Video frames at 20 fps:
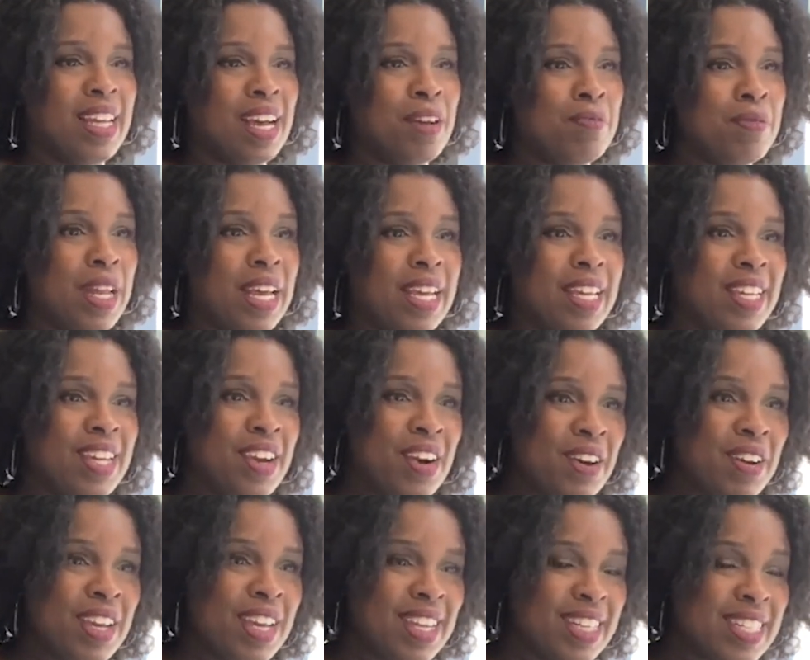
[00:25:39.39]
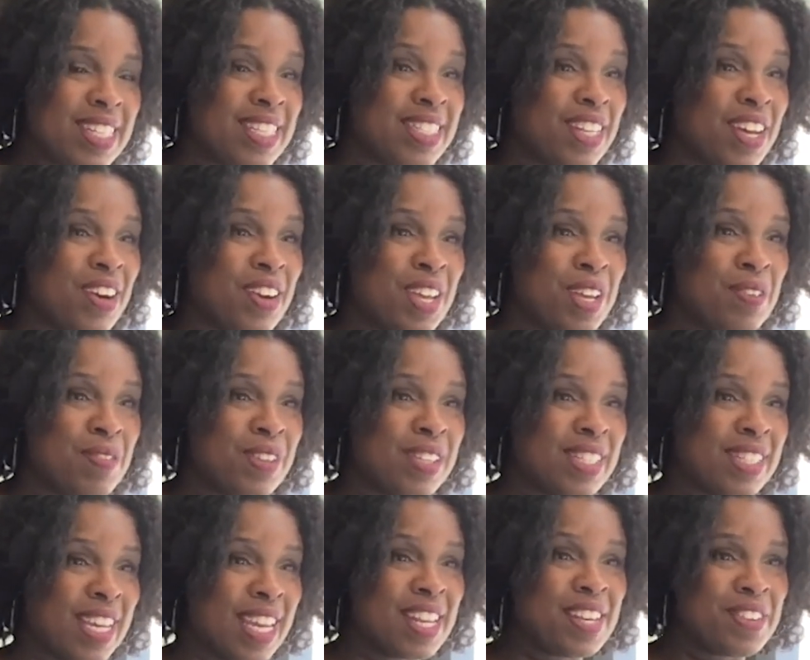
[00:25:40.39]
I'm like y'all. He just thought he
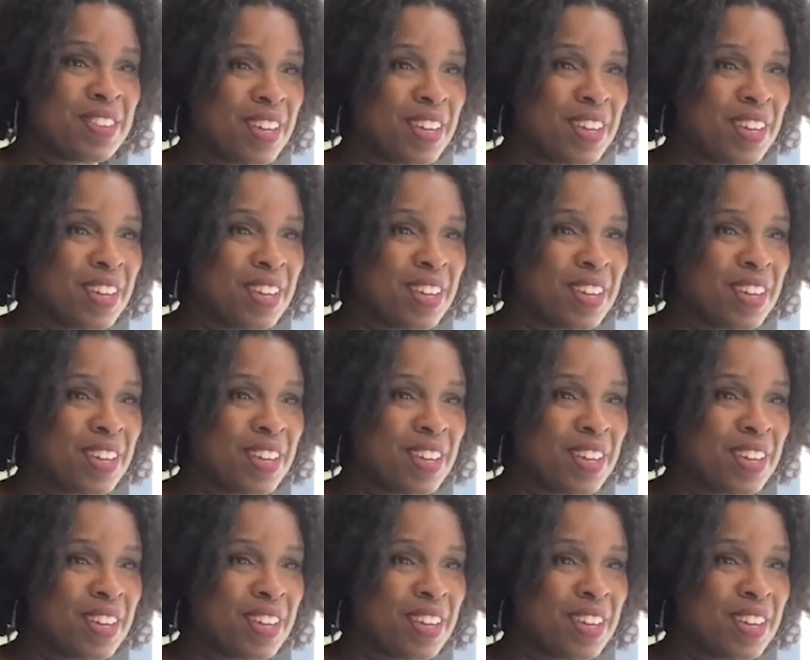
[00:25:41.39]
was getting